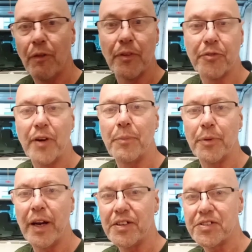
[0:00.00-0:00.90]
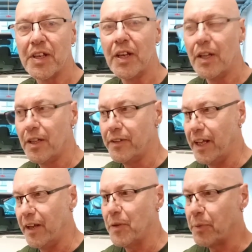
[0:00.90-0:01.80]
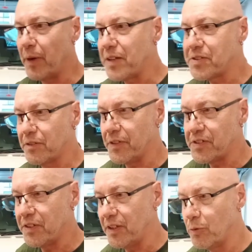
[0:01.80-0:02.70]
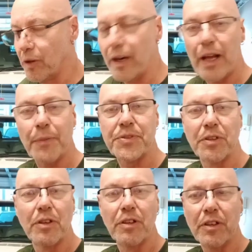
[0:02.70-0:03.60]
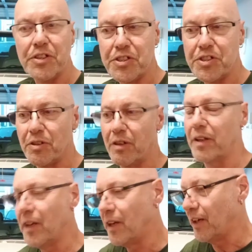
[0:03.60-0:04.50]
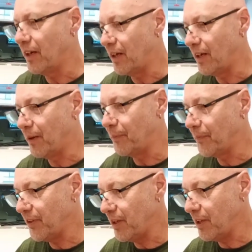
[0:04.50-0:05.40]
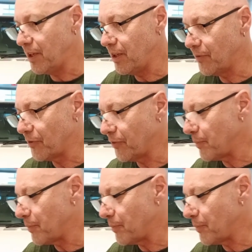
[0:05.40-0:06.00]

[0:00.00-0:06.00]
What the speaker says: the front brakes. Now the brakes on this thing were absolutely shot. The front